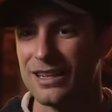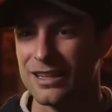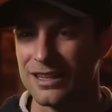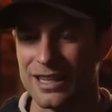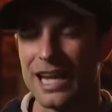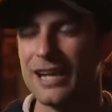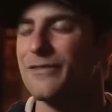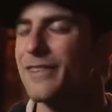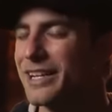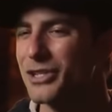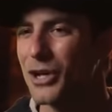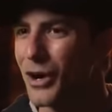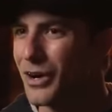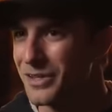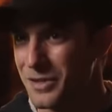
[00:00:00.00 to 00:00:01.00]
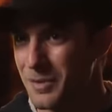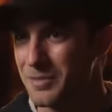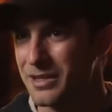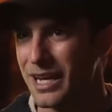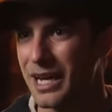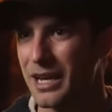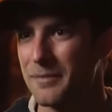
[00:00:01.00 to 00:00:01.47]
life gets hard
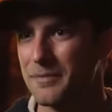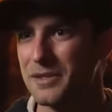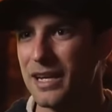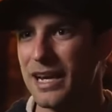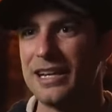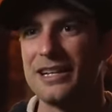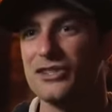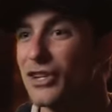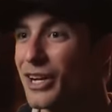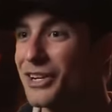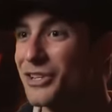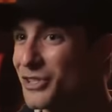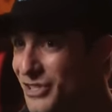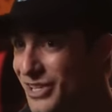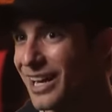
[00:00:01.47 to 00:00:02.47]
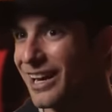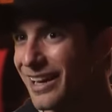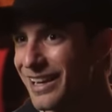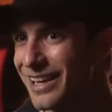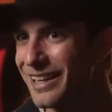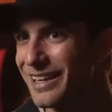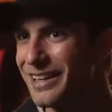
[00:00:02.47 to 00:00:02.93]
sometimes and it's gonna
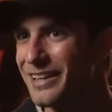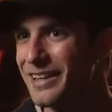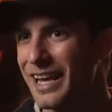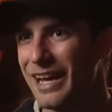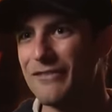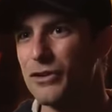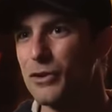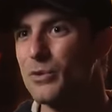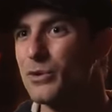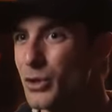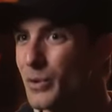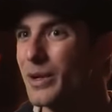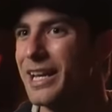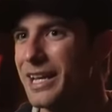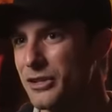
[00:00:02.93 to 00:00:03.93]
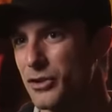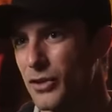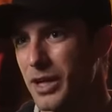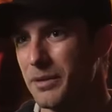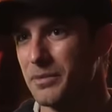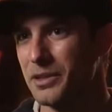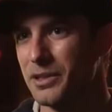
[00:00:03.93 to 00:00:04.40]
suck if you do get in
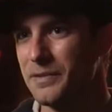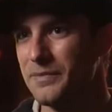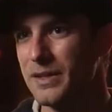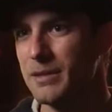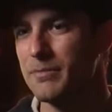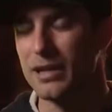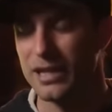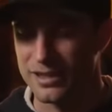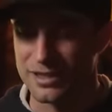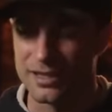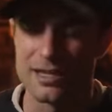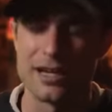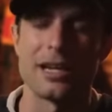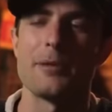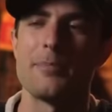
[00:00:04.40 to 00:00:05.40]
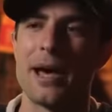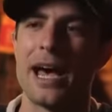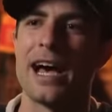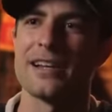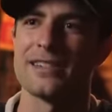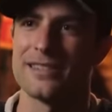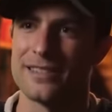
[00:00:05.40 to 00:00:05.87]
trouble, but it's gonna
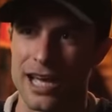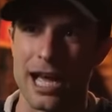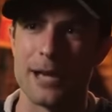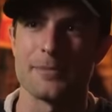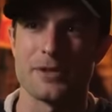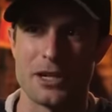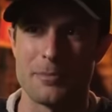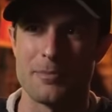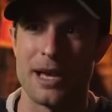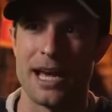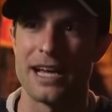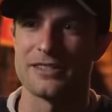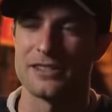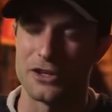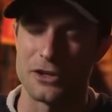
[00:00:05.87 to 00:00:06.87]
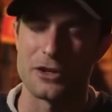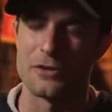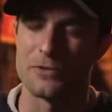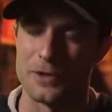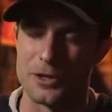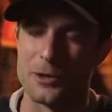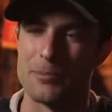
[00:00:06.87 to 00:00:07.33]
pass, time's gonna pass, and you're gonna
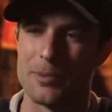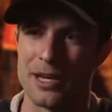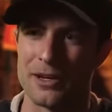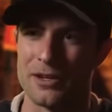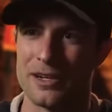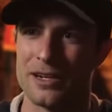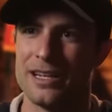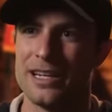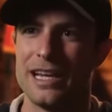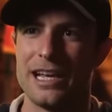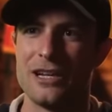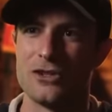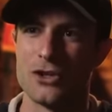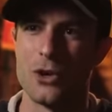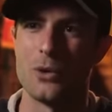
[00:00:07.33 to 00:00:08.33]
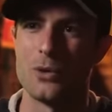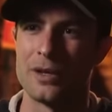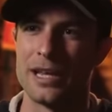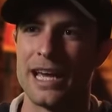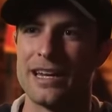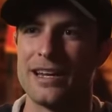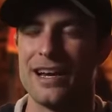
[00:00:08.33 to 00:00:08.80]
feel better. And don't
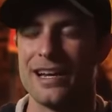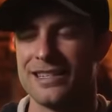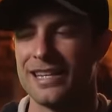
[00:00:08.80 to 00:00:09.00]
let a